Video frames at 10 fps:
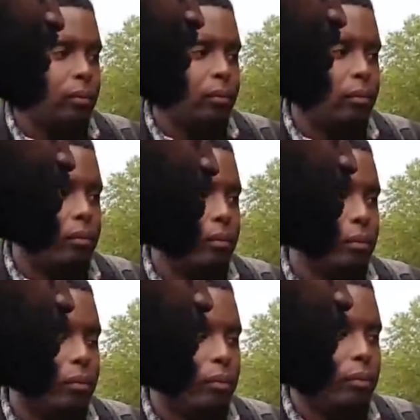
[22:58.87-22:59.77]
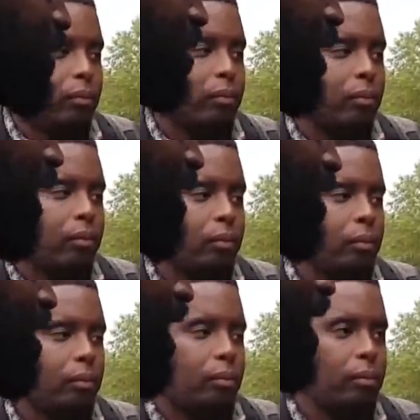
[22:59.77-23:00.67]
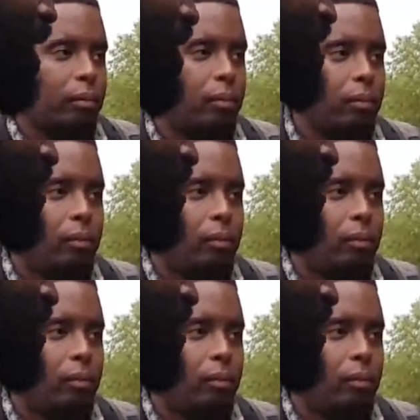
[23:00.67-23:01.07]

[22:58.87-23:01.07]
[no speech]